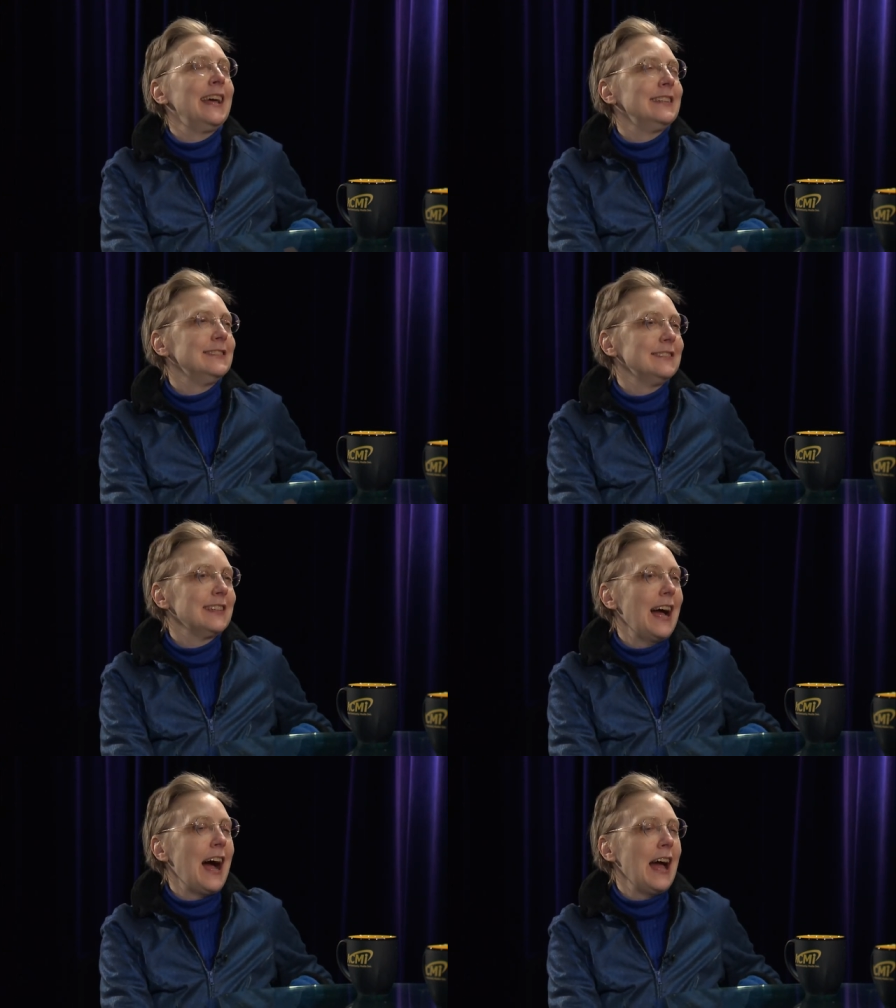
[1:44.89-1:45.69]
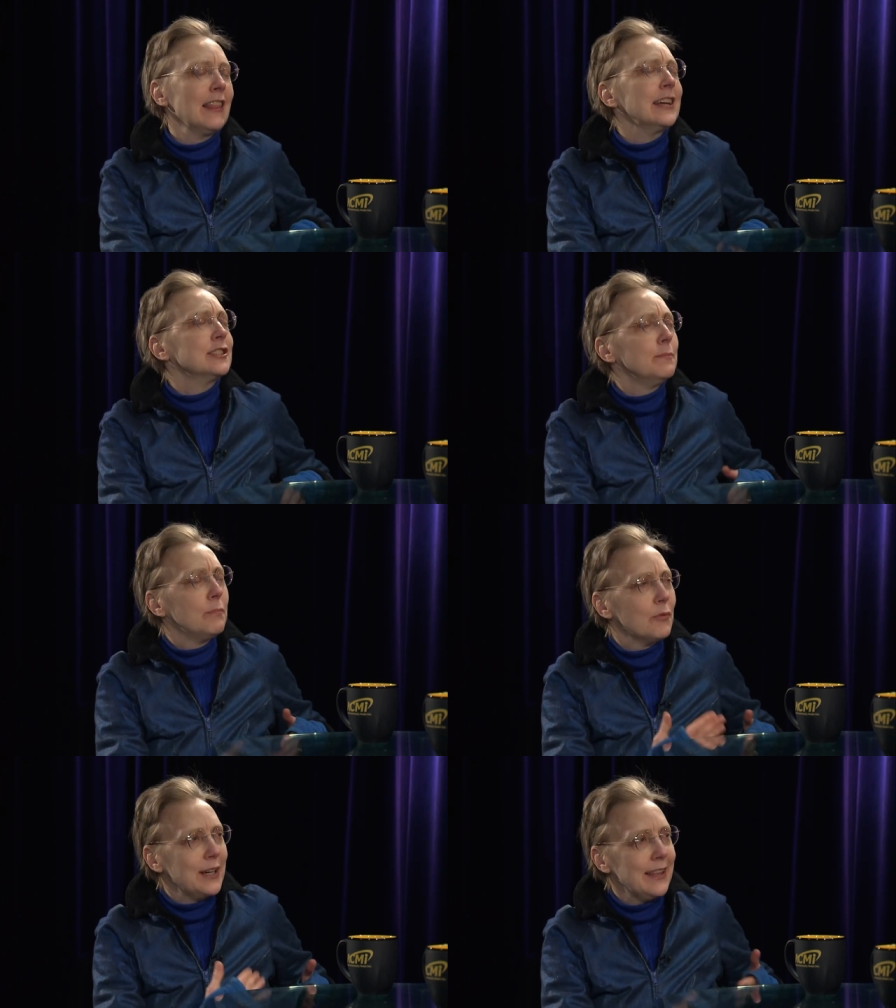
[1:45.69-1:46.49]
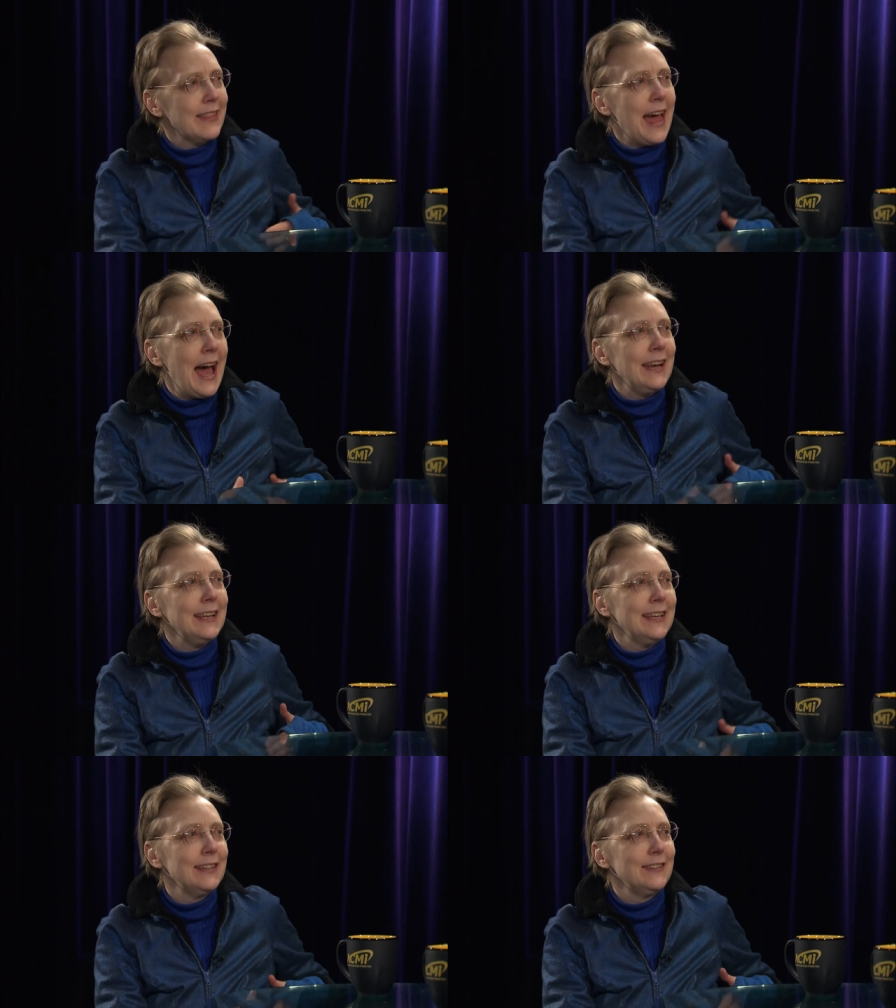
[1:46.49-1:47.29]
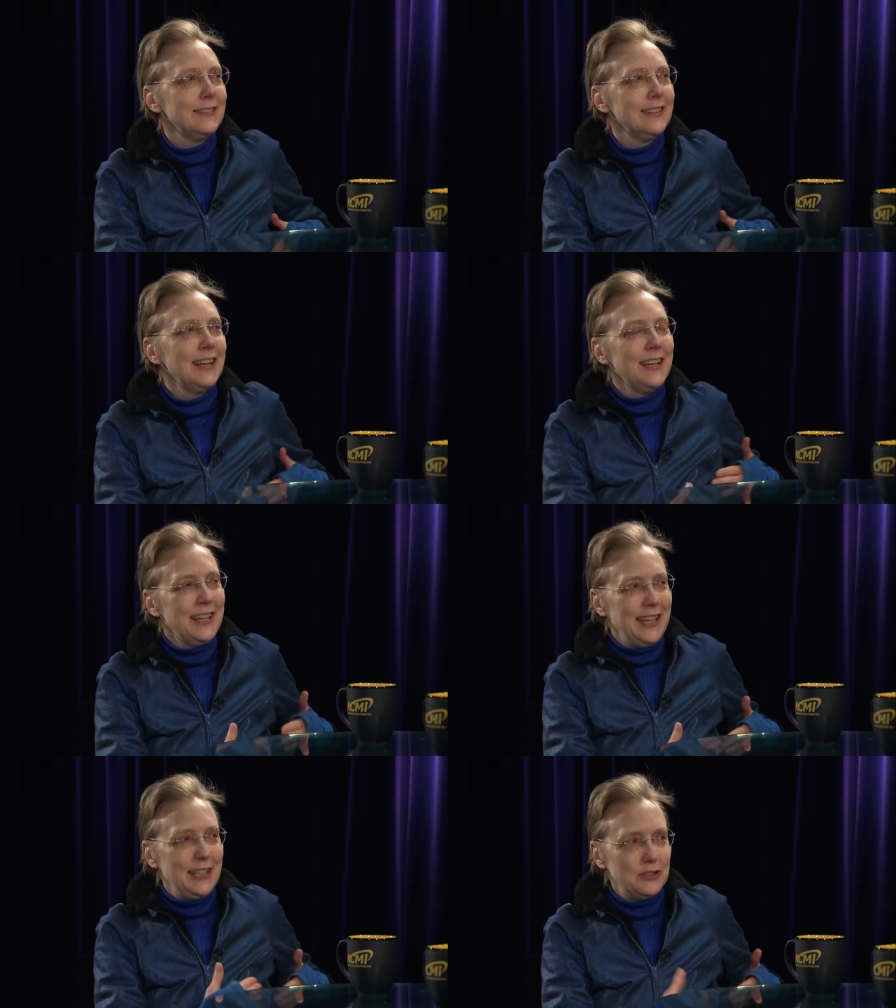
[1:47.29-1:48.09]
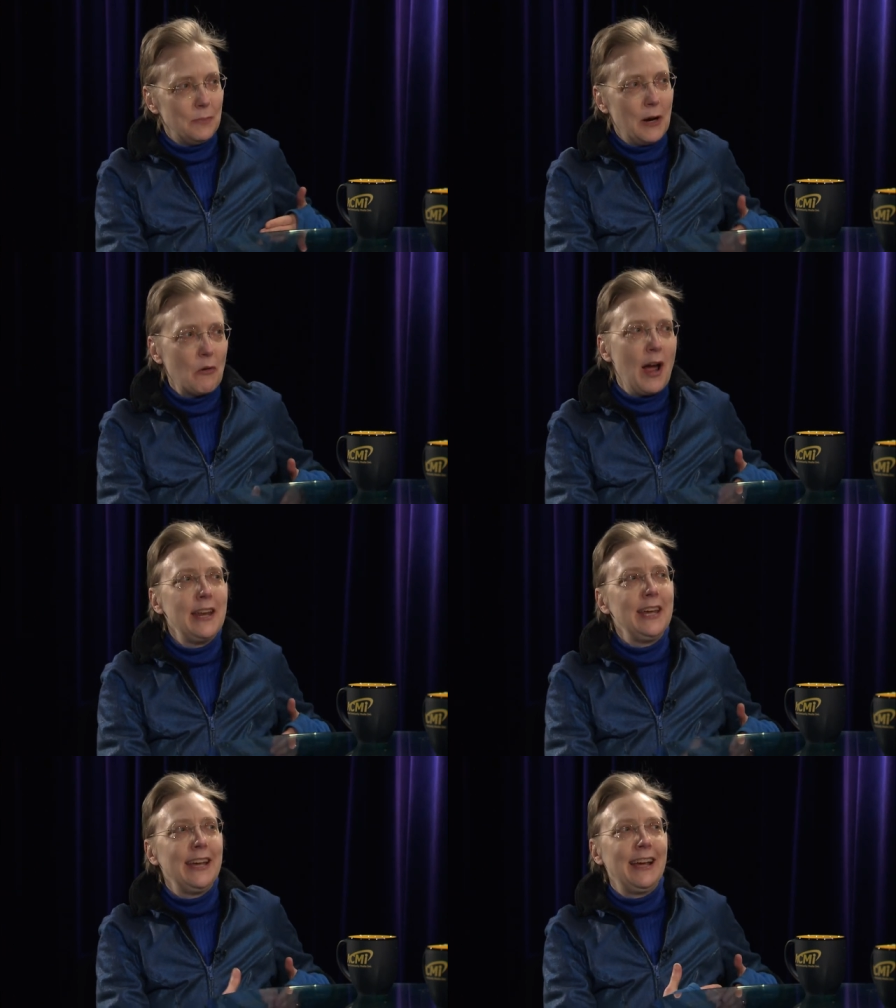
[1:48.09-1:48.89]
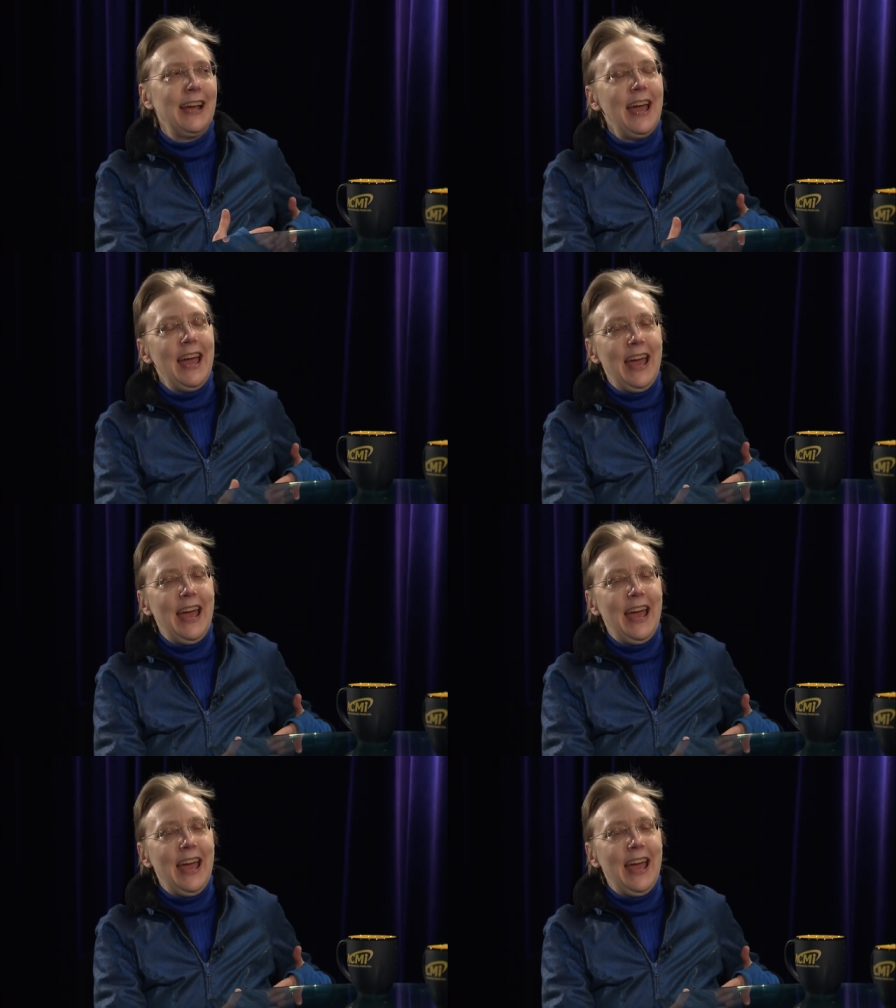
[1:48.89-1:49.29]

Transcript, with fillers: And I like to bring that in into my writing.